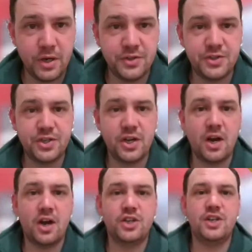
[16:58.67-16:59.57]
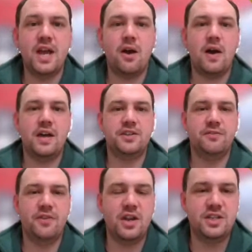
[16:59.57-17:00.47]
This charge now has
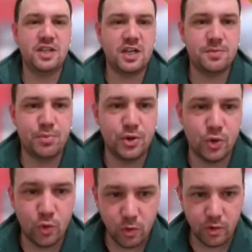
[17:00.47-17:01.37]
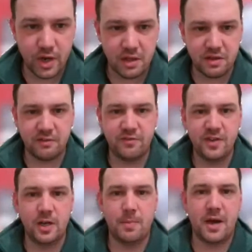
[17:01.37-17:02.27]
a very desperate all-or-nothing
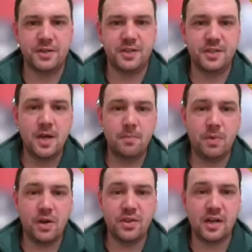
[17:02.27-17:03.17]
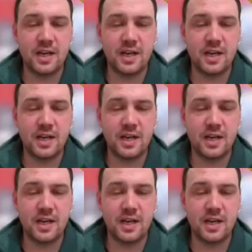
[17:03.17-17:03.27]
feel about it, but the